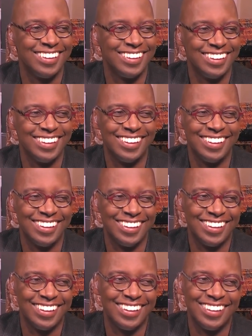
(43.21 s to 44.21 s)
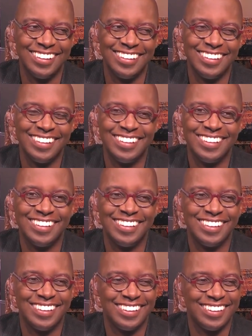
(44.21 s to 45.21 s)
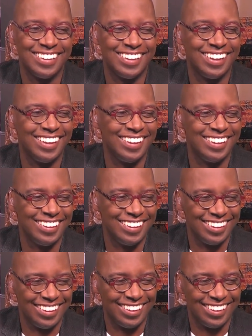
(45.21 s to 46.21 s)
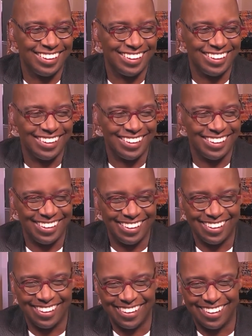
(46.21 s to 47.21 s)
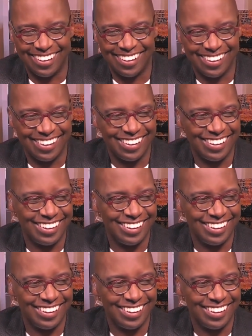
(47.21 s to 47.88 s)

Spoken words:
(silent)